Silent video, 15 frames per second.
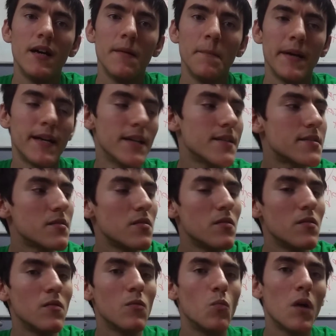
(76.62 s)
because
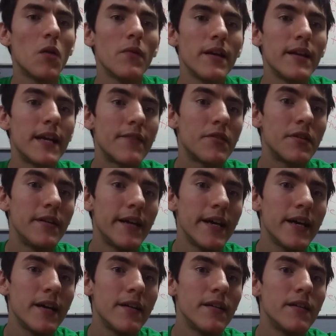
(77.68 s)
what we never
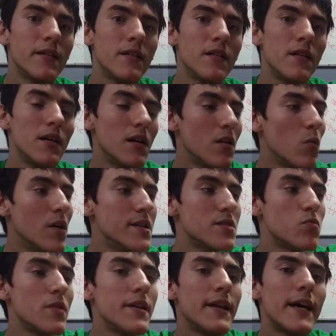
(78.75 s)
did was
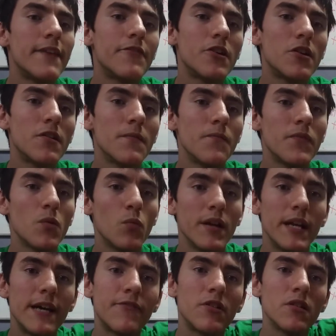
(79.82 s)
we never
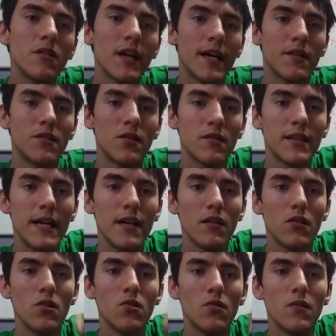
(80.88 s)
like took that
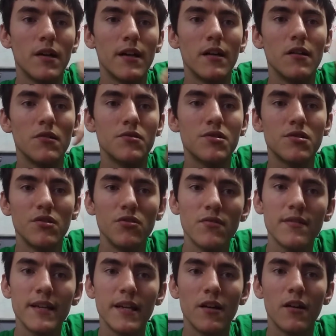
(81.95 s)
little screw
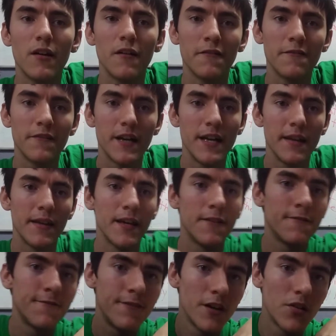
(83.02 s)
thing off and then
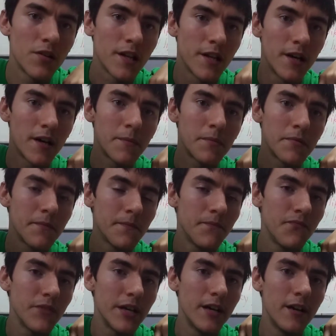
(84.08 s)
filled it up
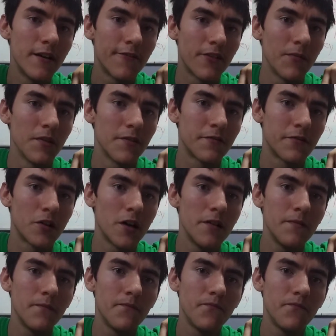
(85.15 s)
from the front,